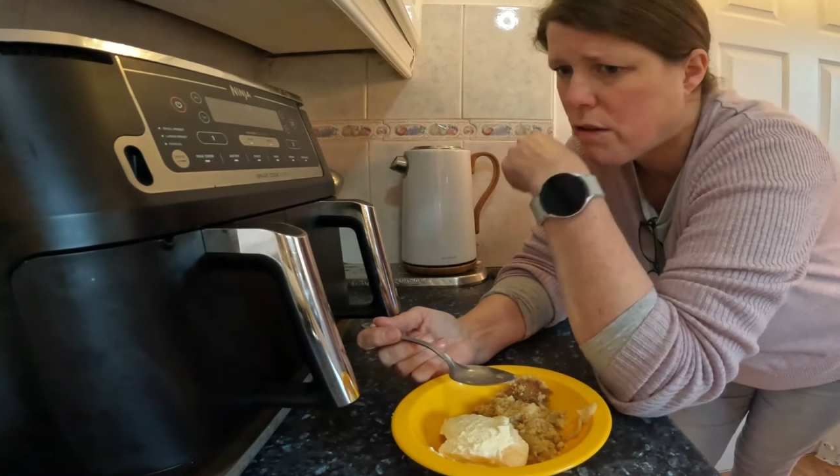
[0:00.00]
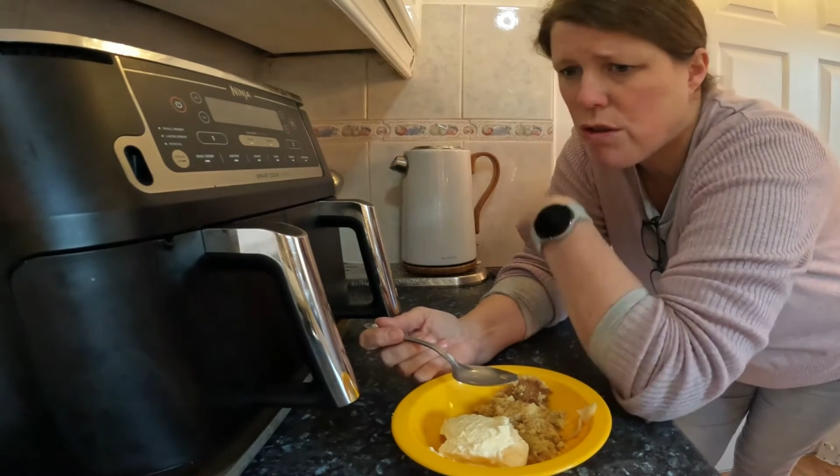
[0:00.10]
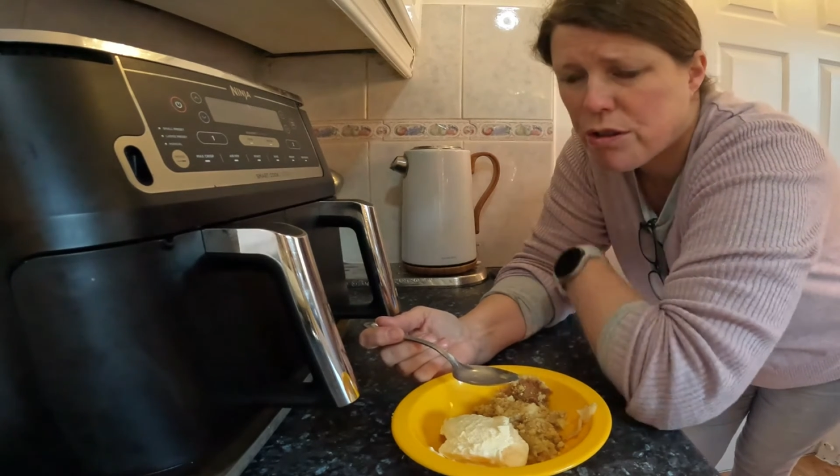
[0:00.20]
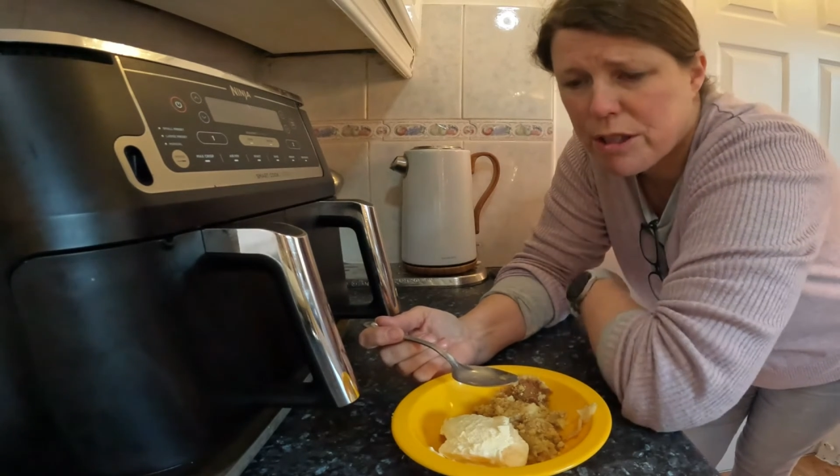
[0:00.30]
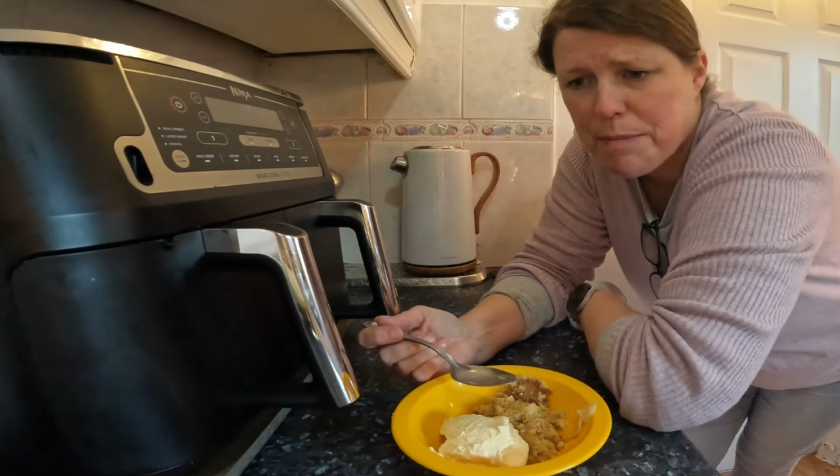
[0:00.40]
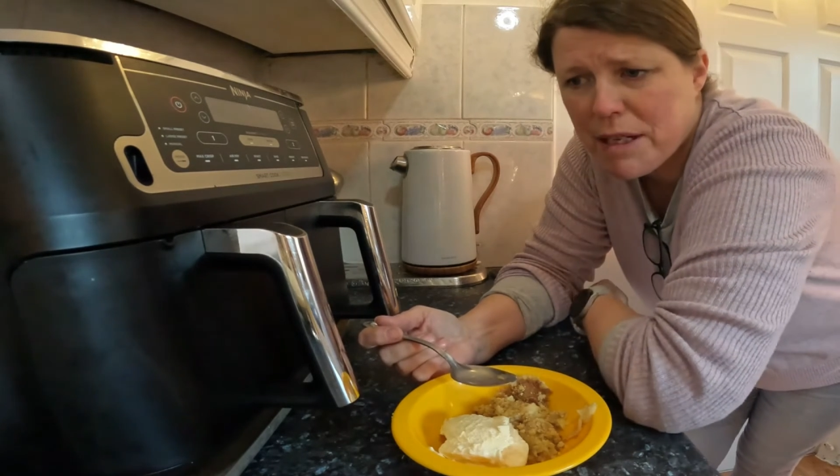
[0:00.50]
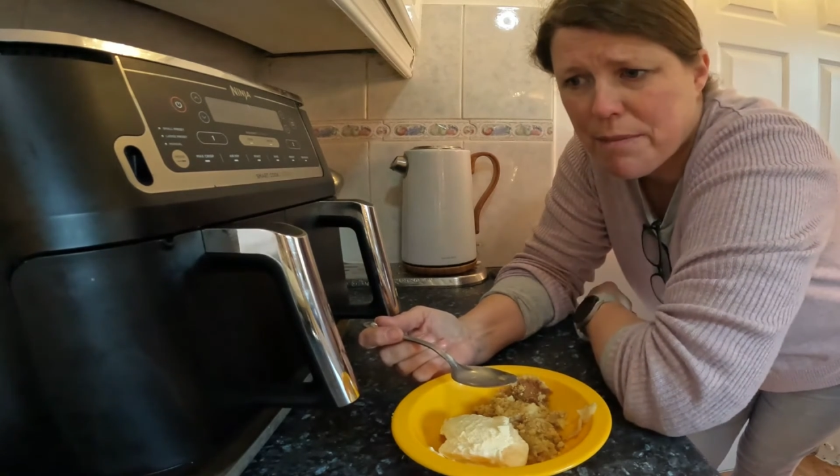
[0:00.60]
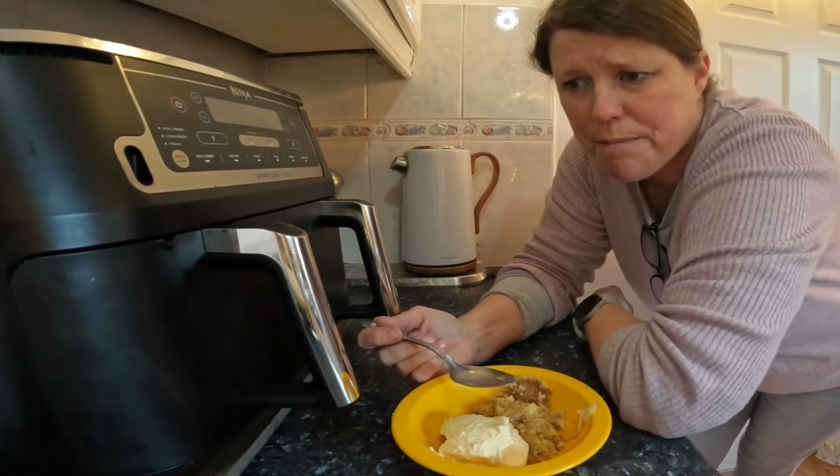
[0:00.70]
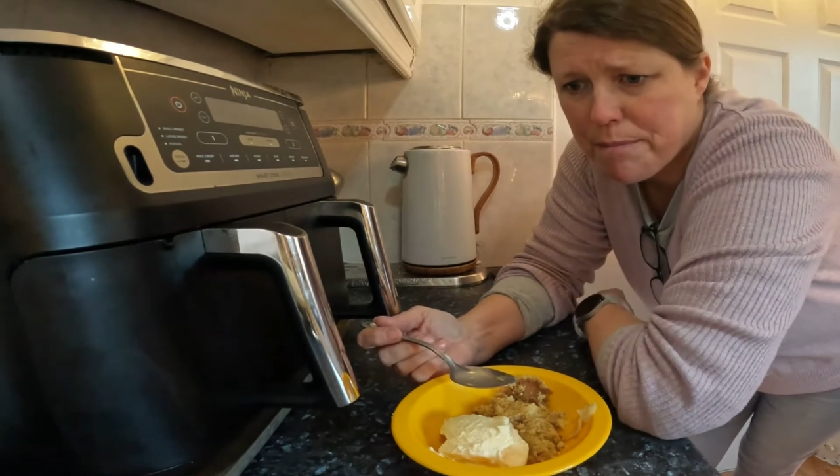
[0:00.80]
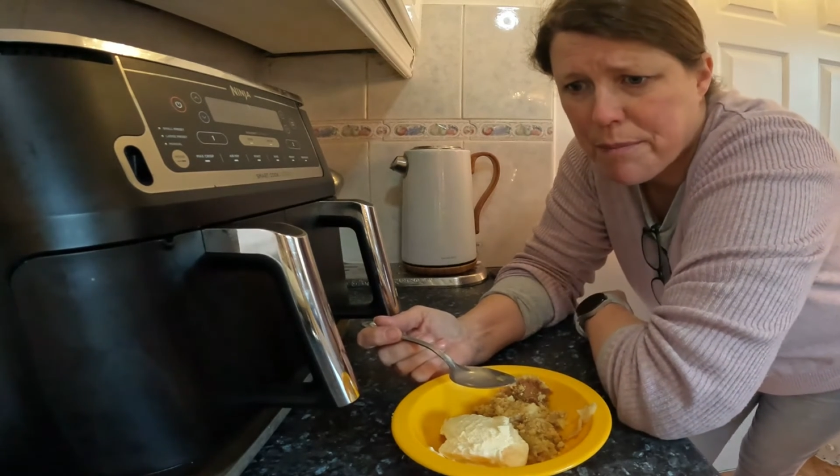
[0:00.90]
cooked a
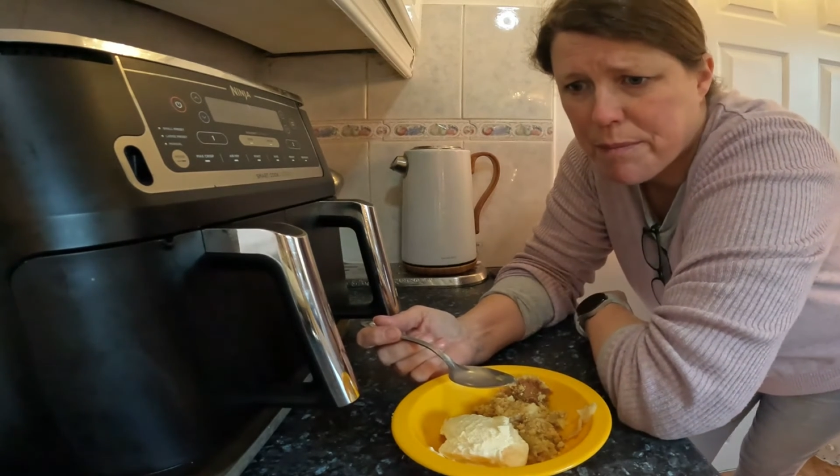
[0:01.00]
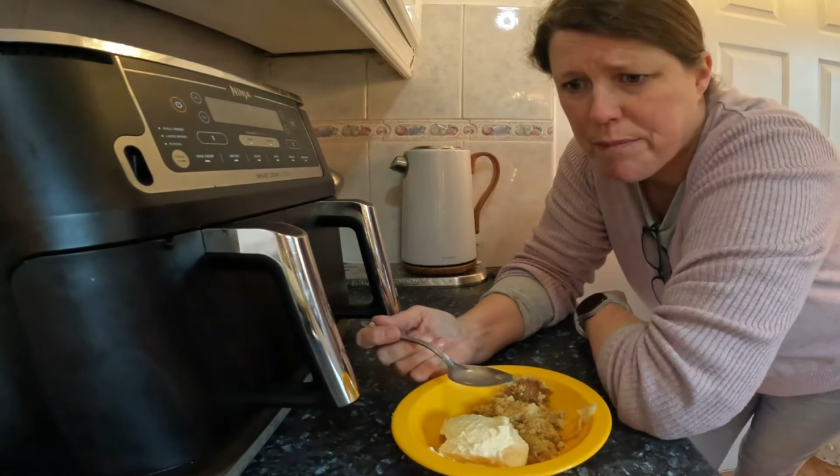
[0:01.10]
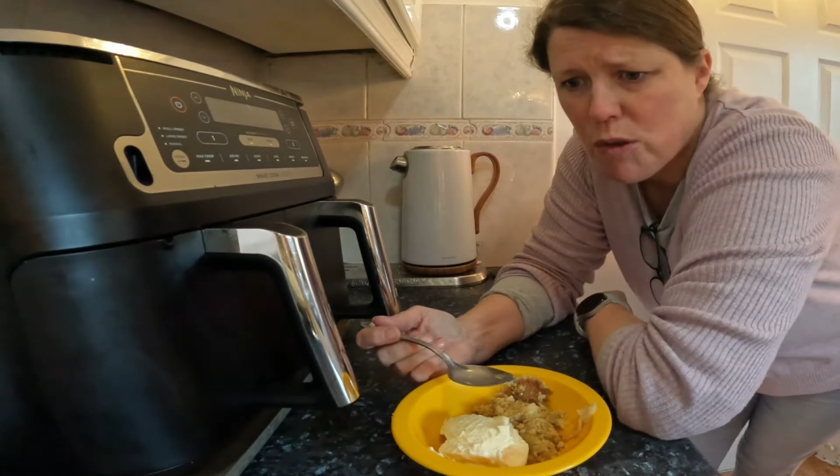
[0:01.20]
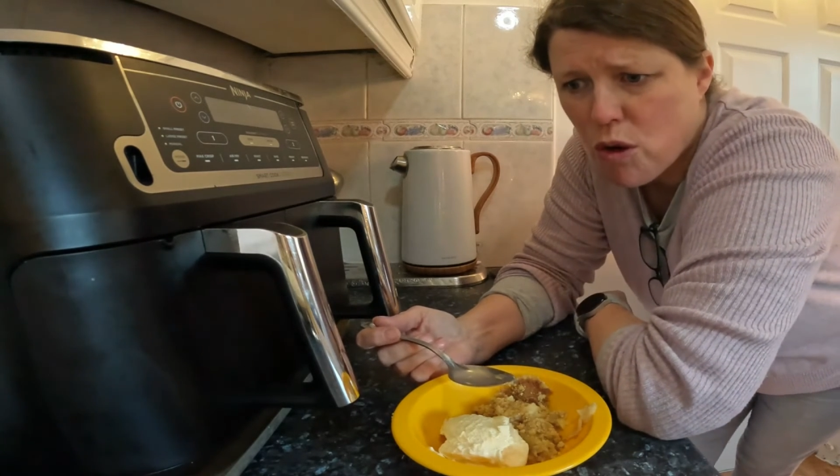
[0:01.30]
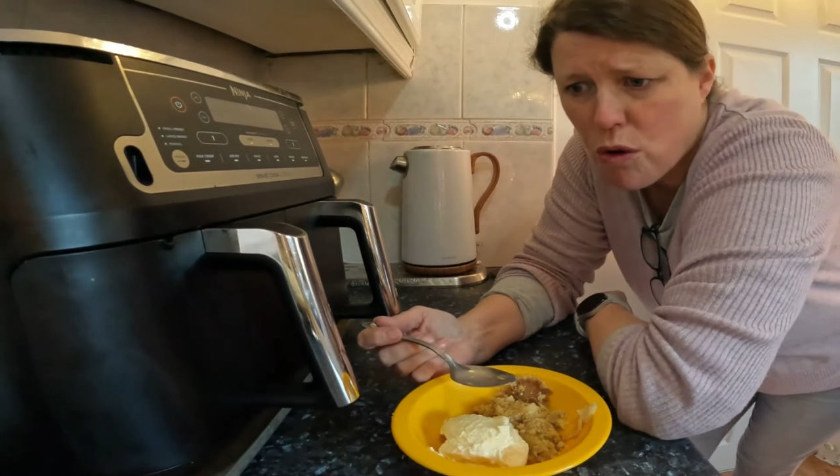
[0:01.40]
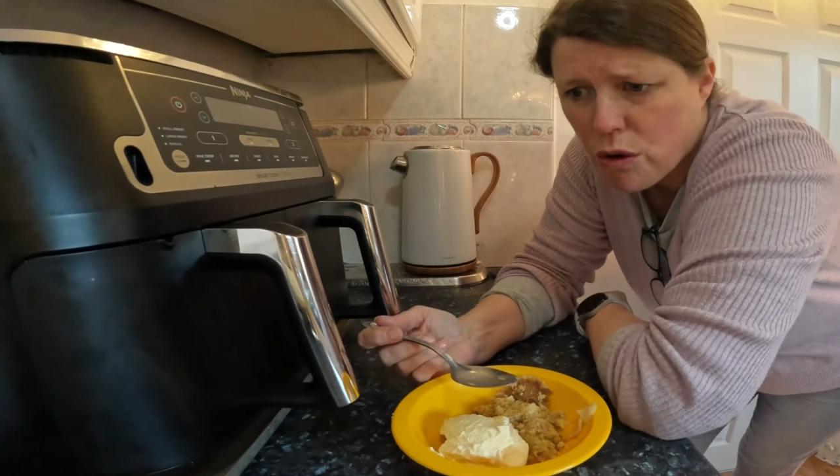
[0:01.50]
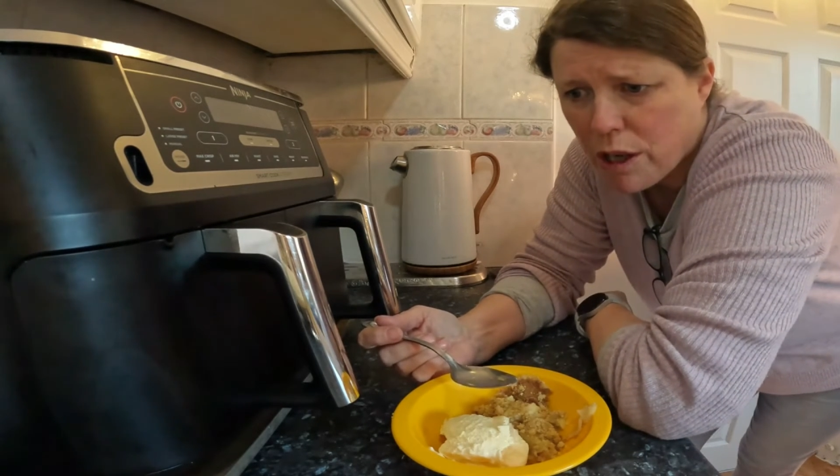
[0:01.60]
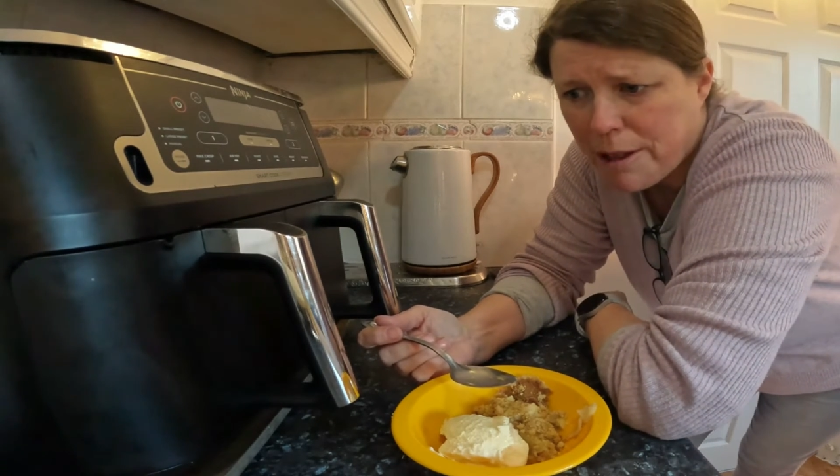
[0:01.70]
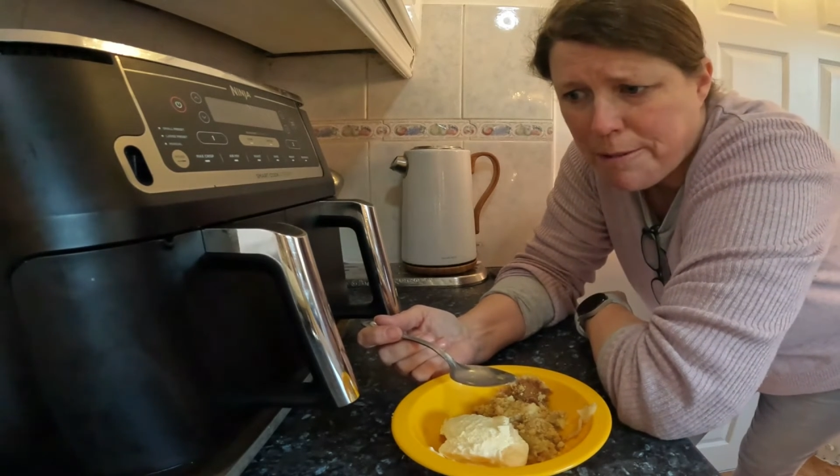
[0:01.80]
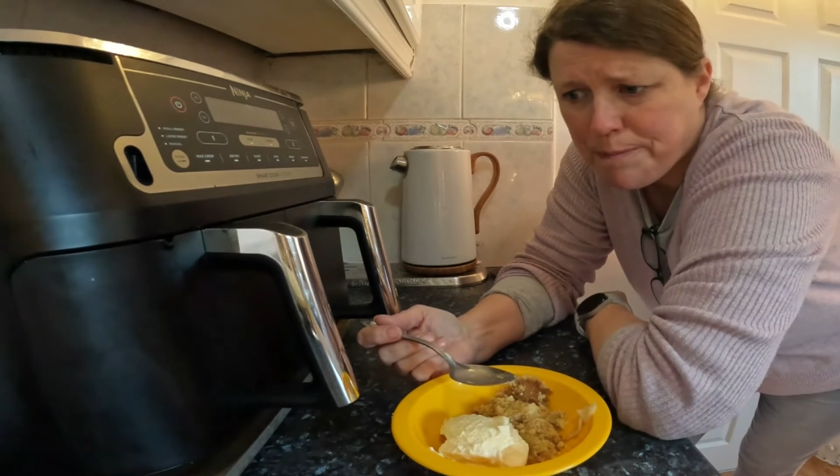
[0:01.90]
bit
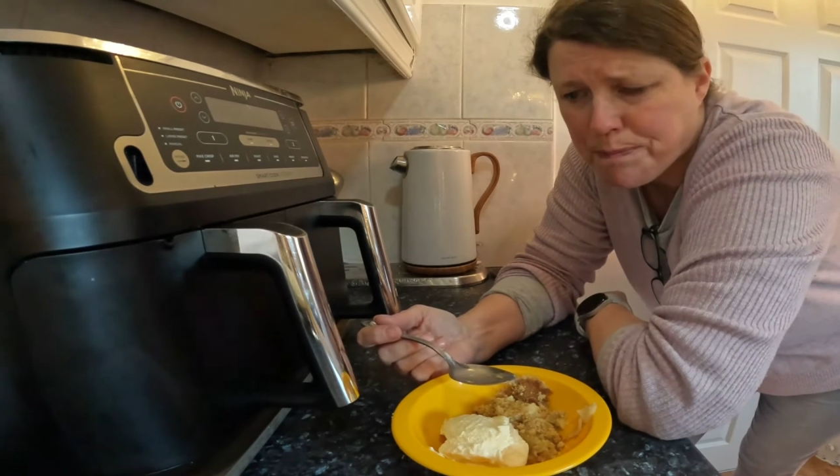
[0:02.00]
longer,